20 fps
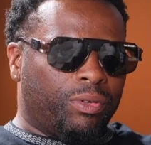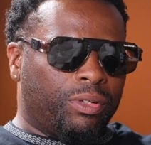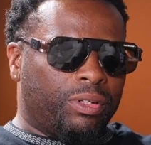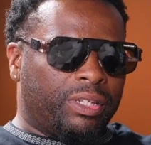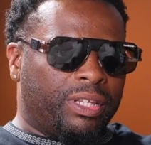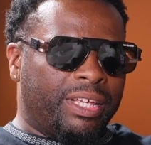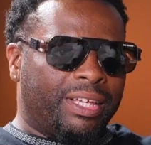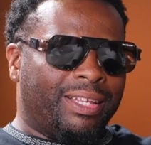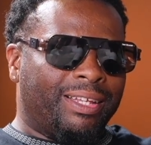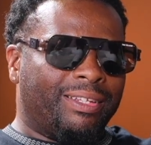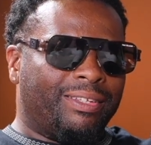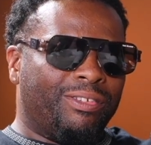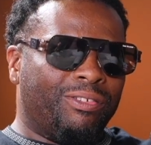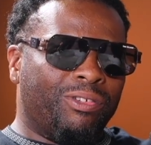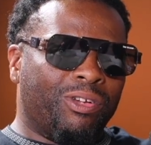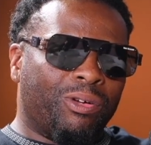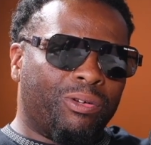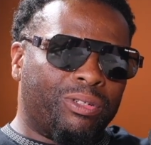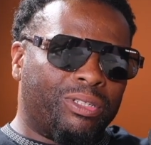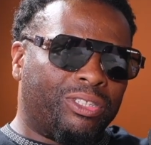Then, you
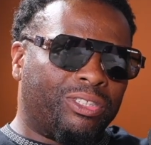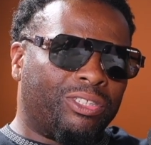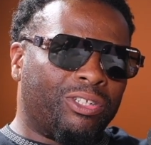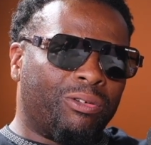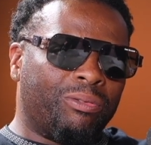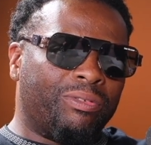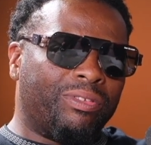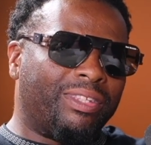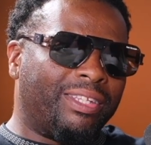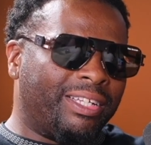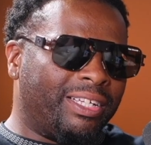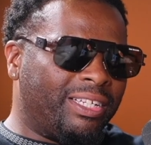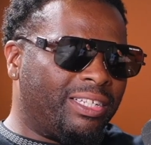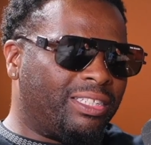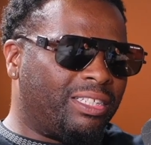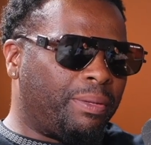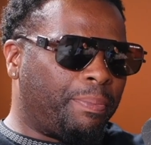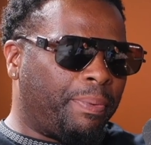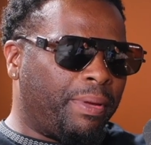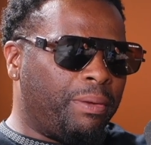know, certain
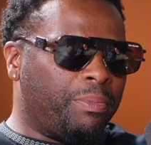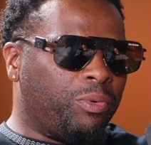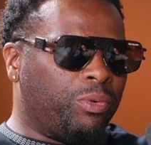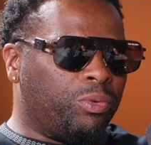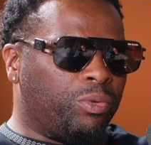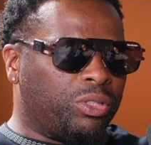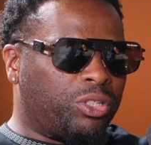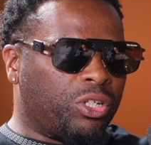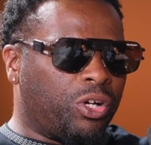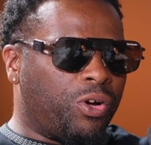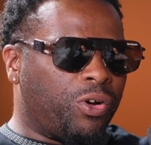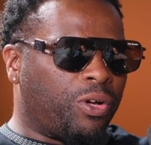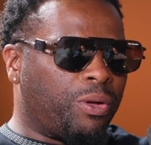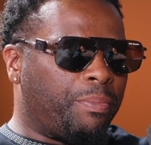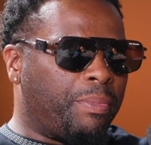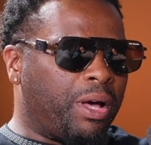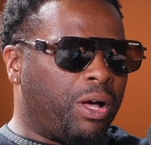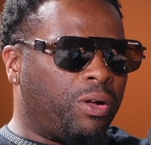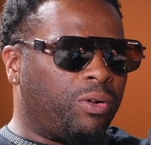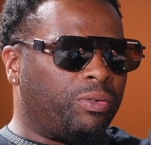things that people would talk
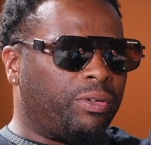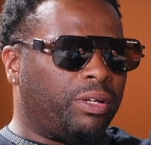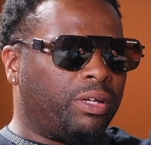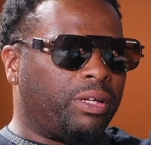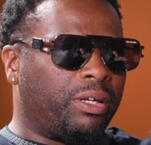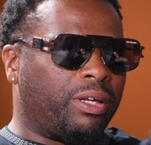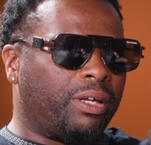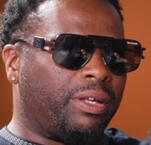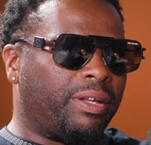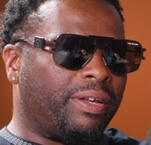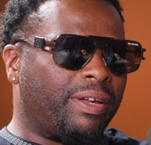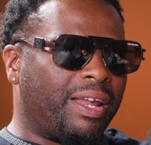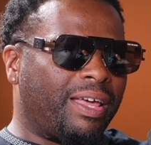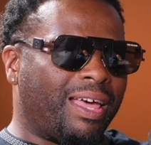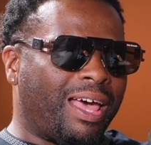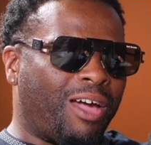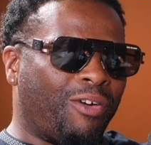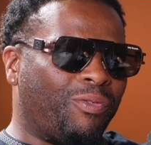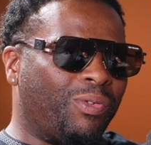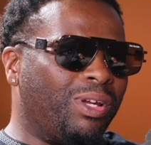about,
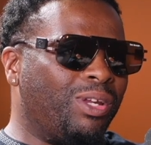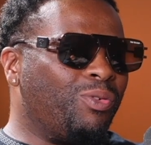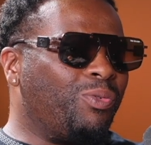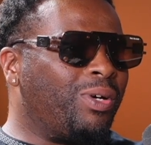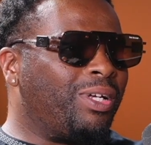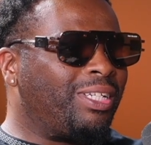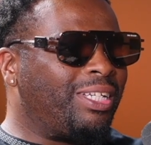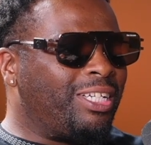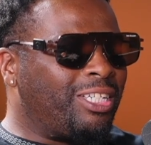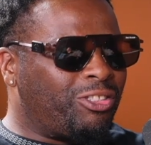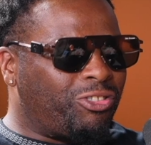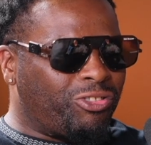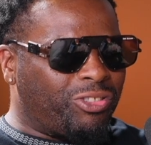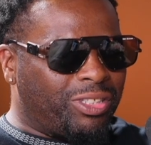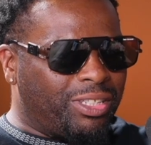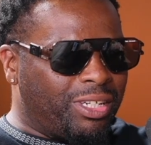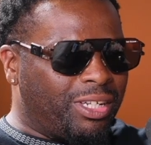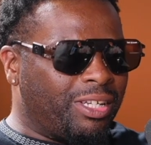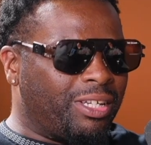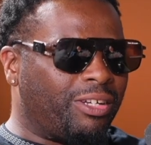I really wasn't
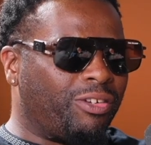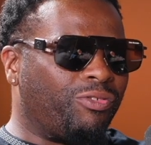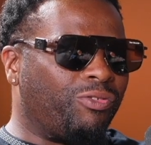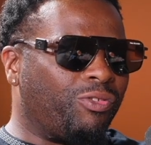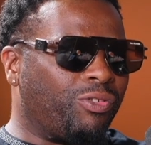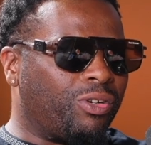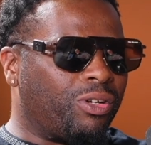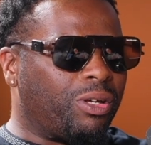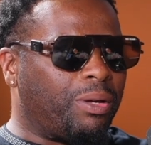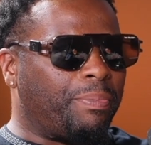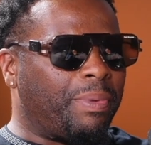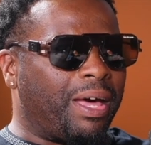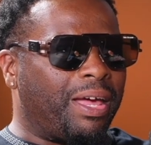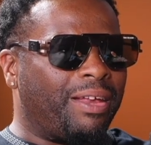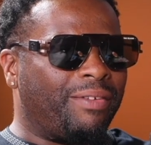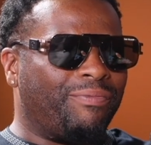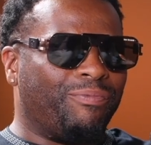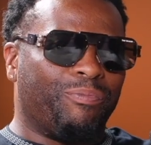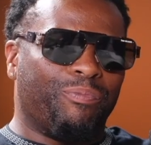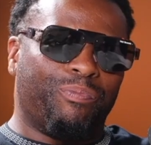interested in growing up.
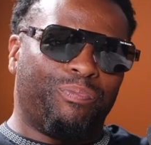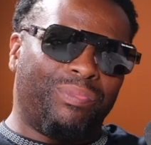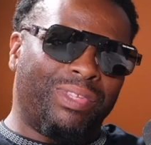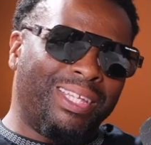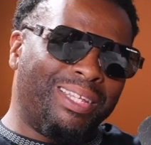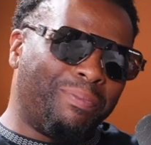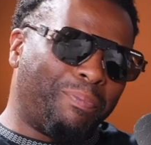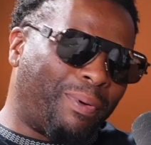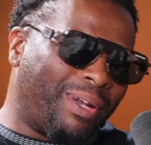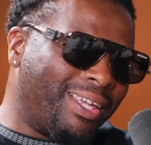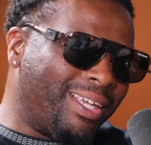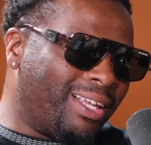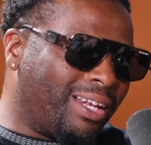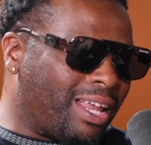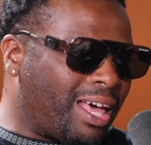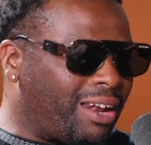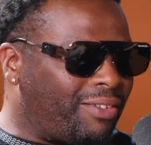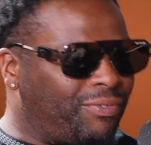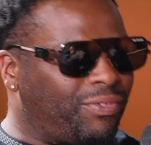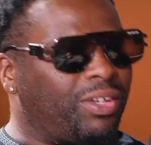I didn't play a
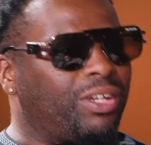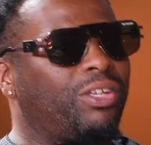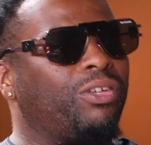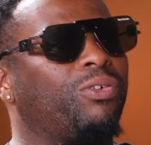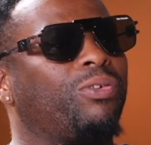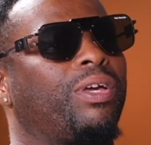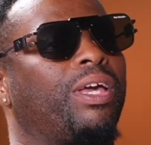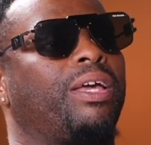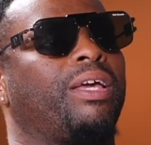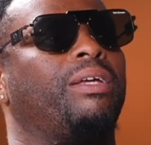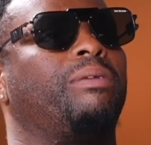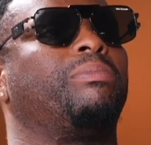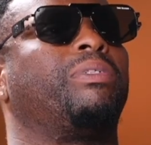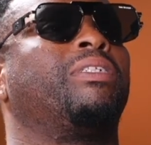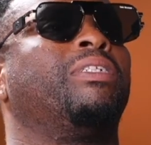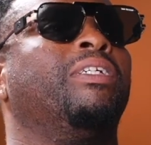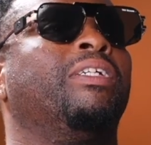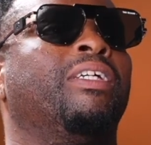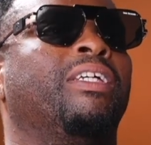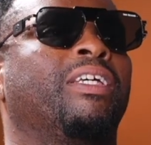lot of video
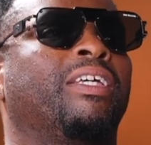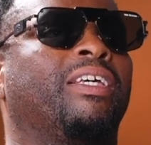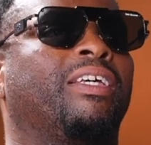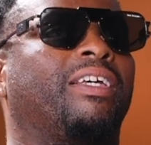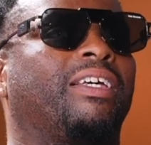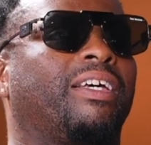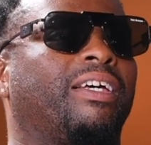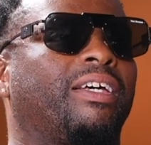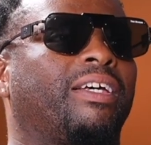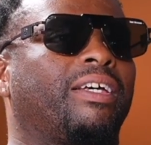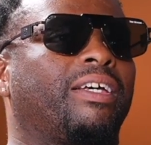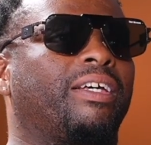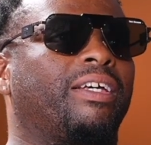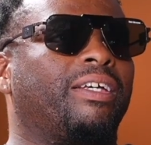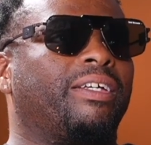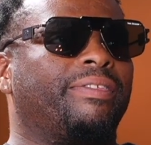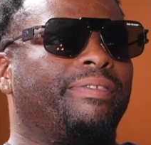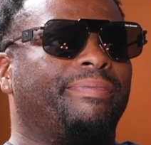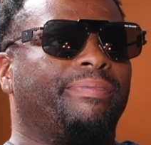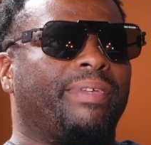games.
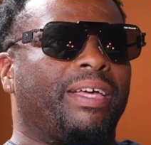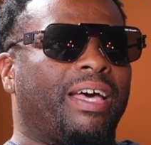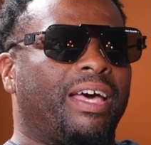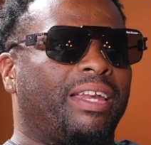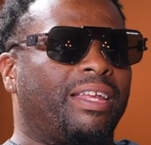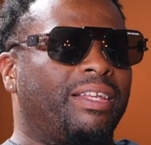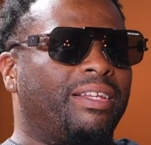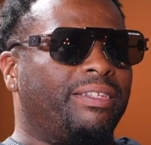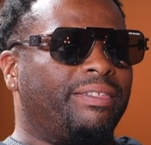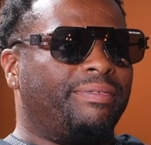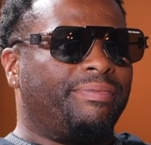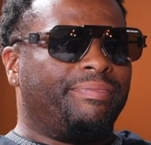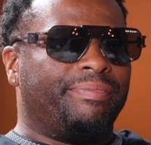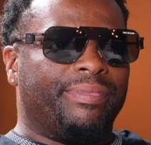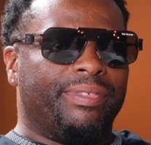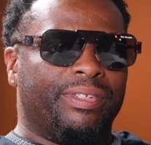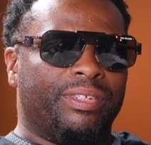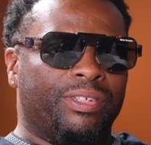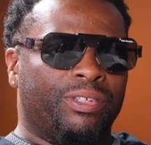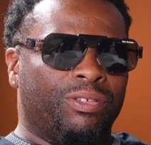I
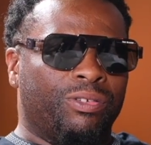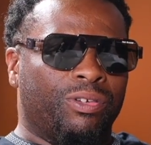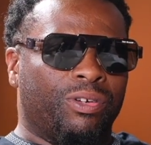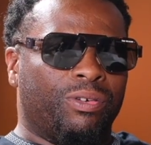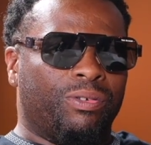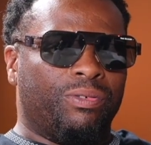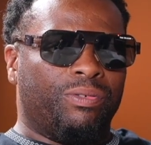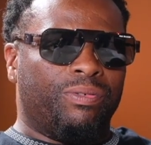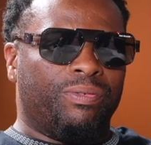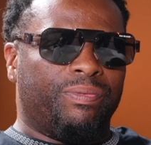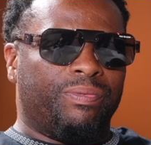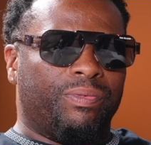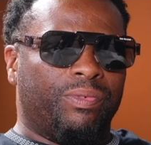didn't, you know